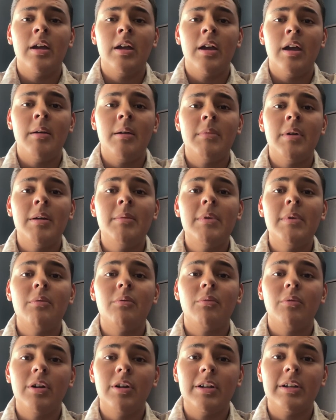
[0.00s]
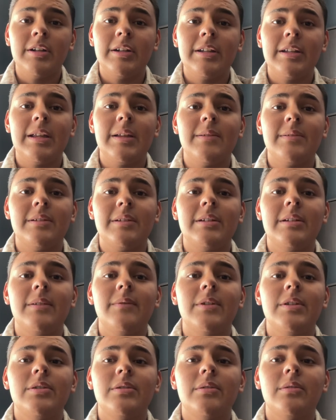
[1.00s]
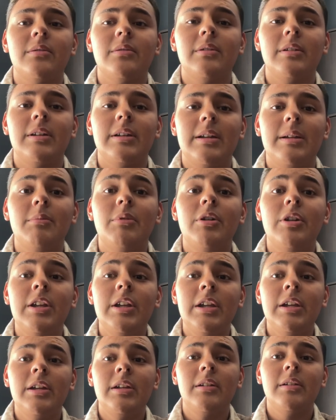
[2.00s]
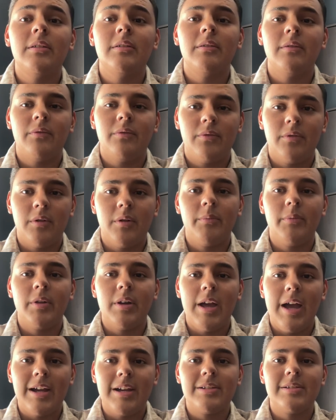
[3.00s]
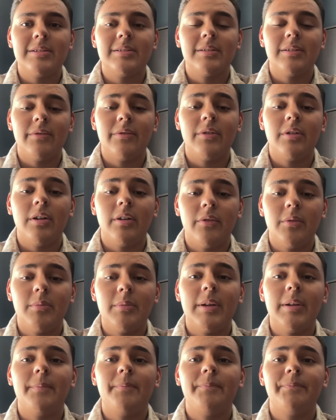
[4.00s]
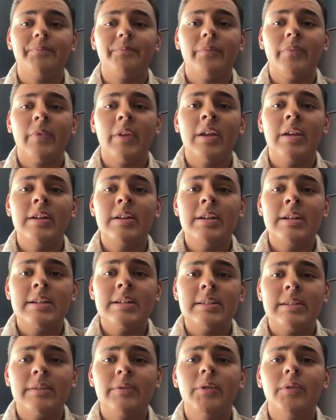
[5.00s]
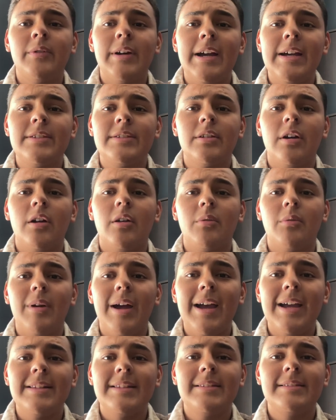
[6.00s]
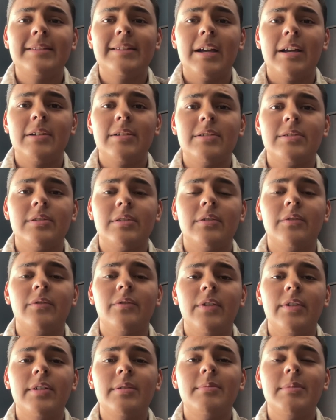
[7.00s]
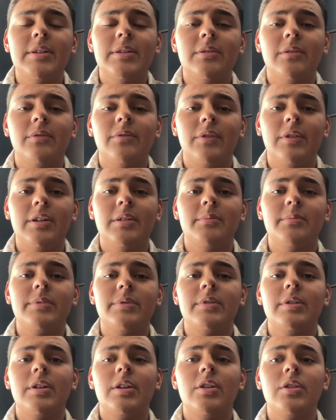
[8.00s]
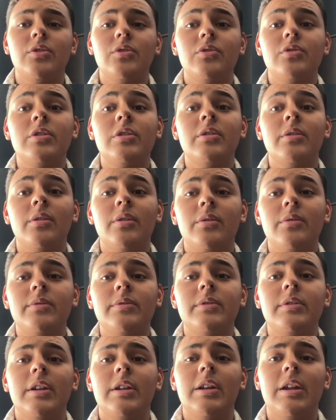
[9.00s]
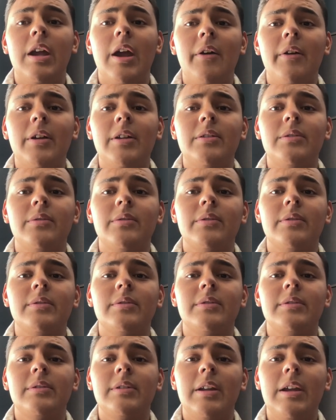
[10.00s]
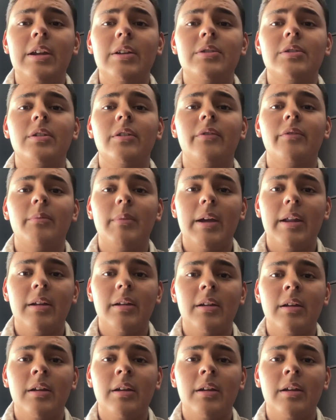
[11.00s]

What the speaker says: Amendment 1 gives the individual liberty from the actions of the government. Civil rights are rights that concern fundamental freedoms, usually those inherent to the nature of man.